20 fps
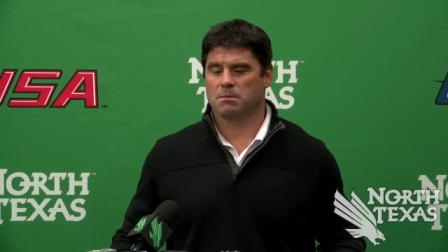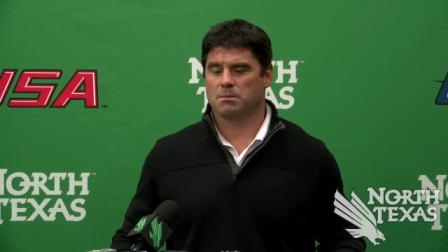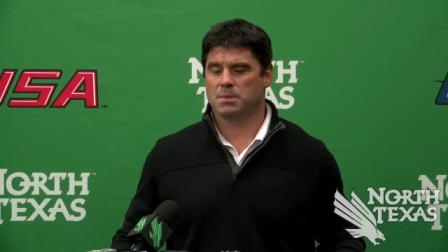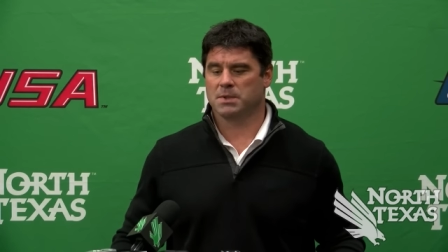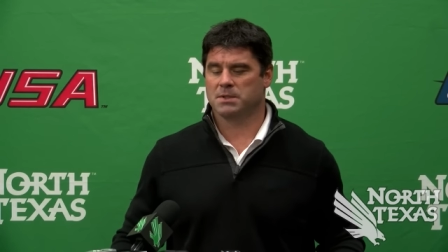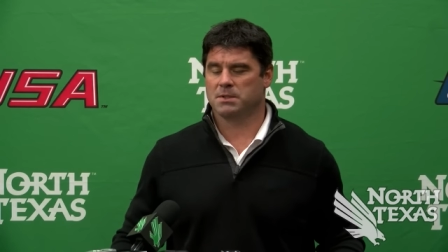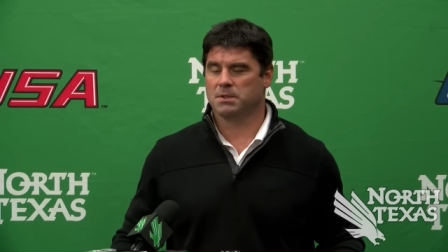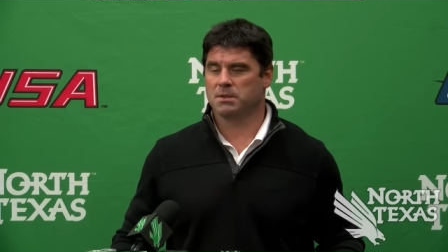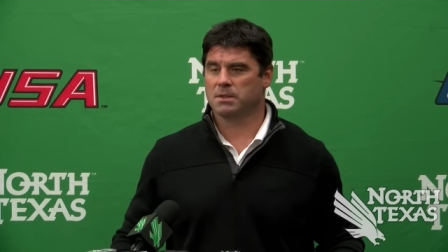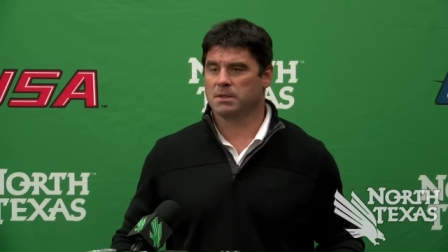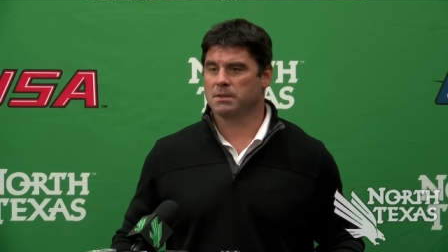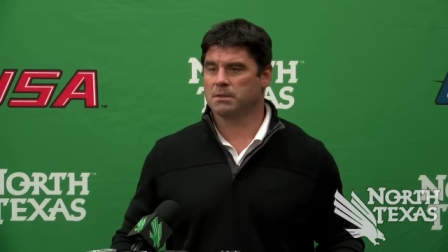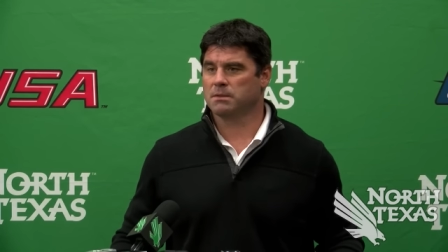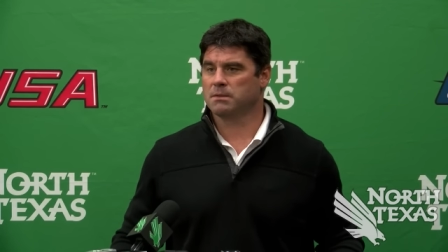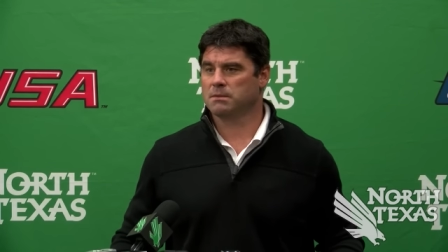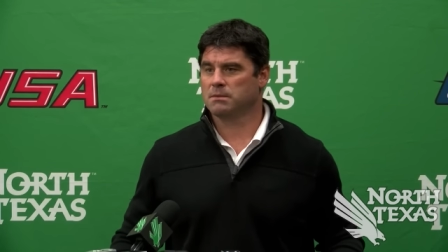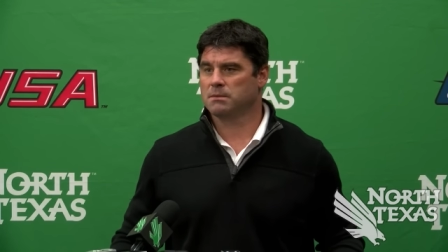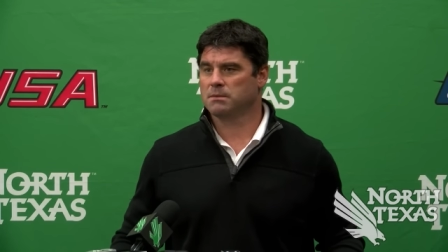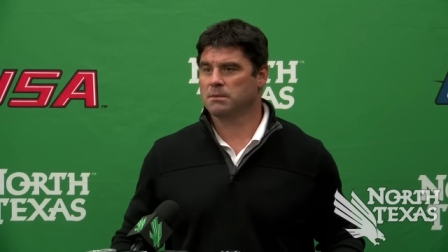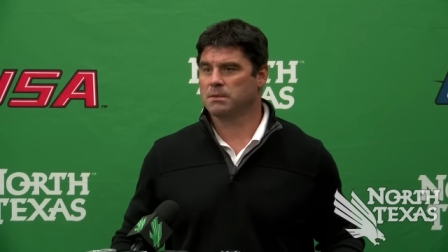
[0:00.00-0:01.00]
but you
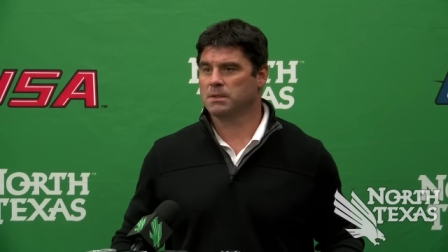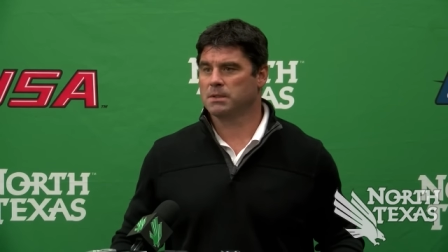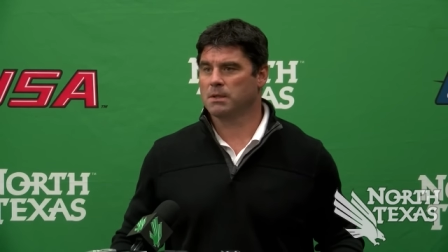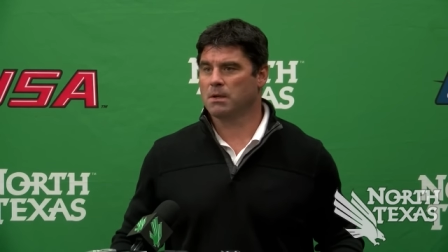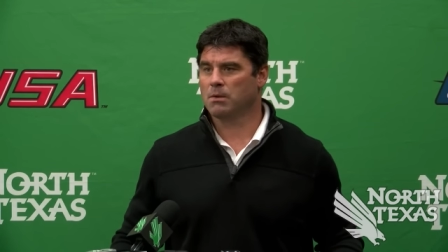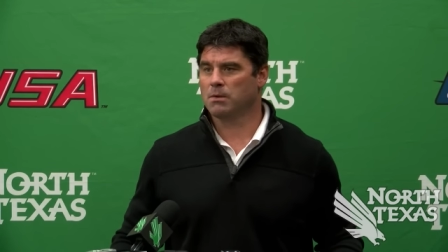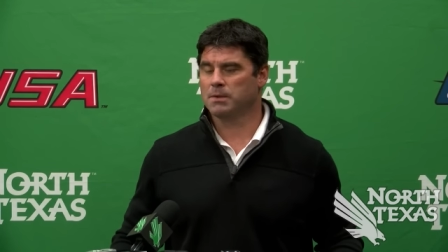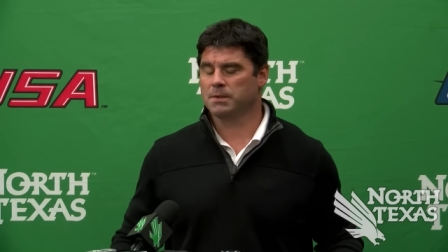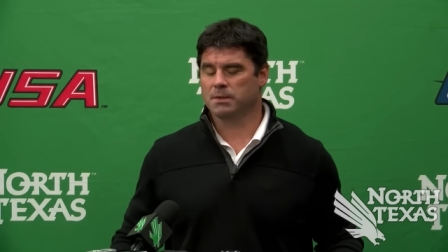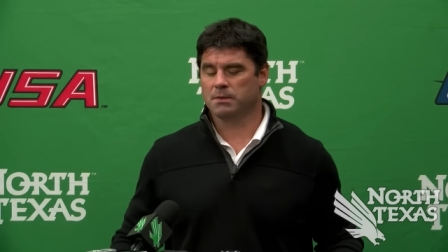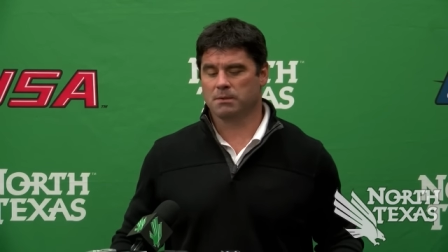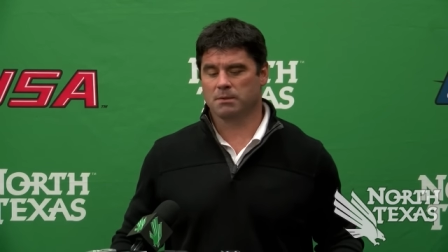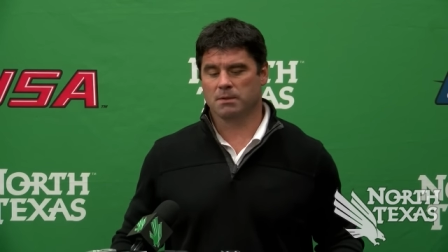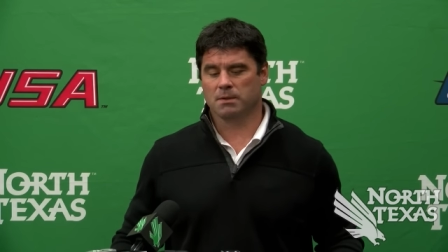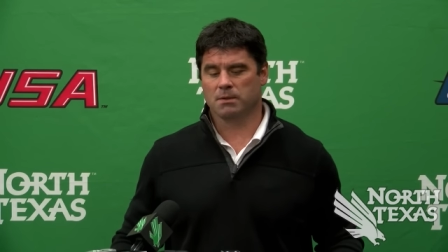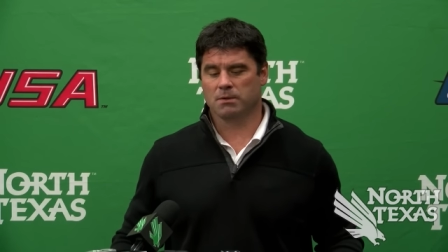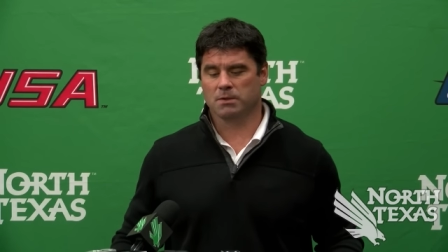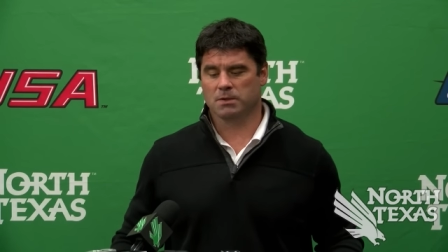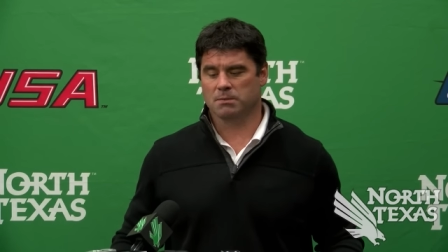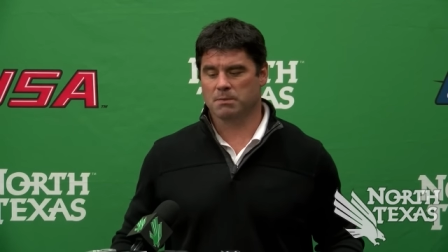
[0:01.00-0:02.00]
can you can only
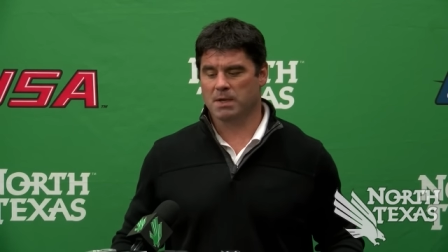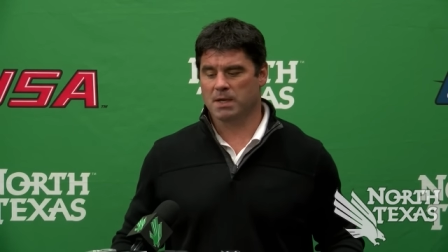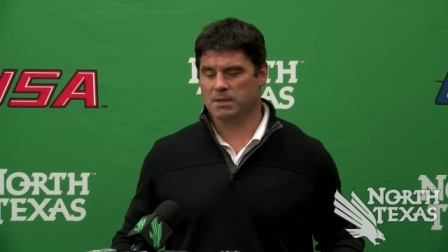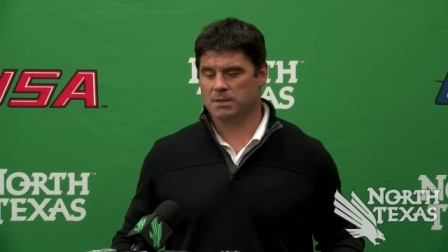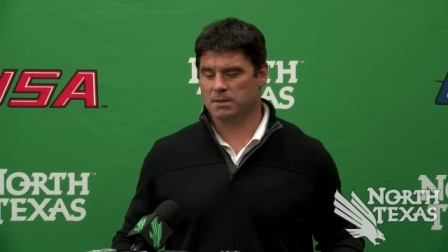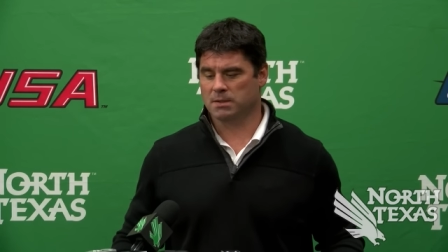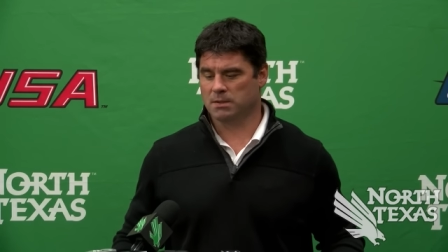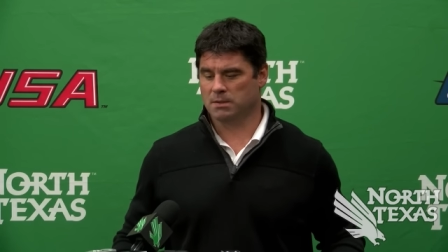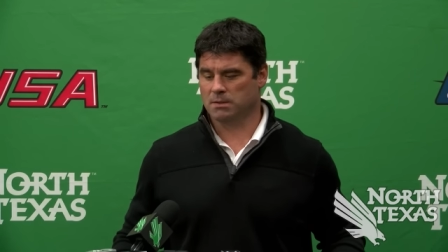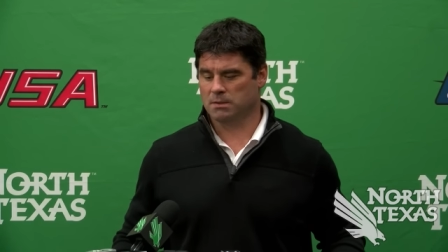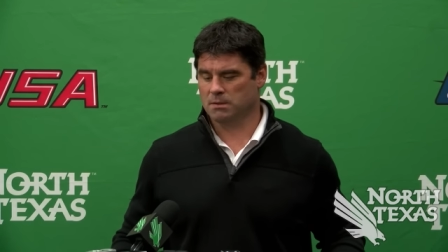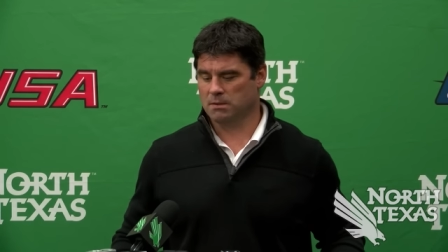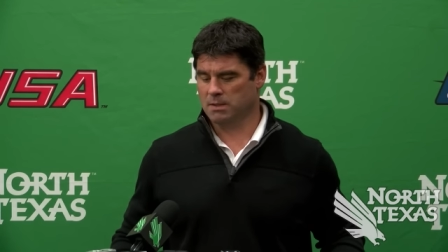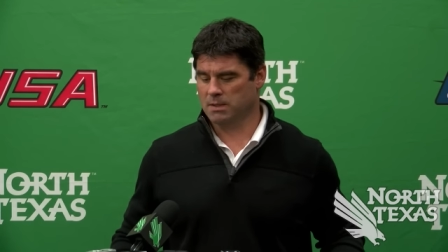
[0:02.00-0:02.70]
do as much as,